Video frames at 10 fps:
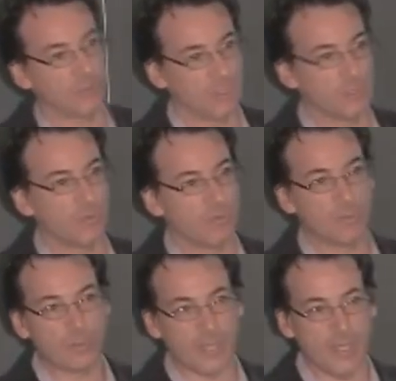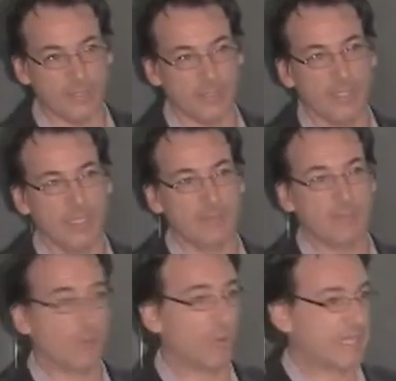in the same way that we're coming
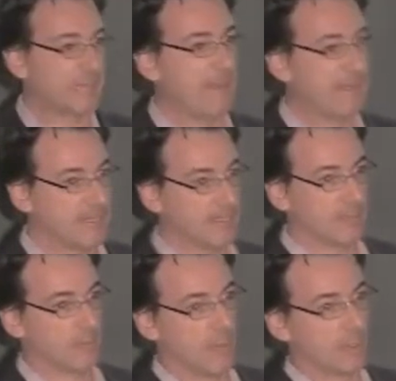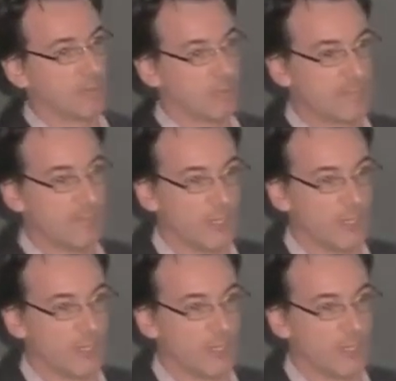afterwards. When we put a head, people were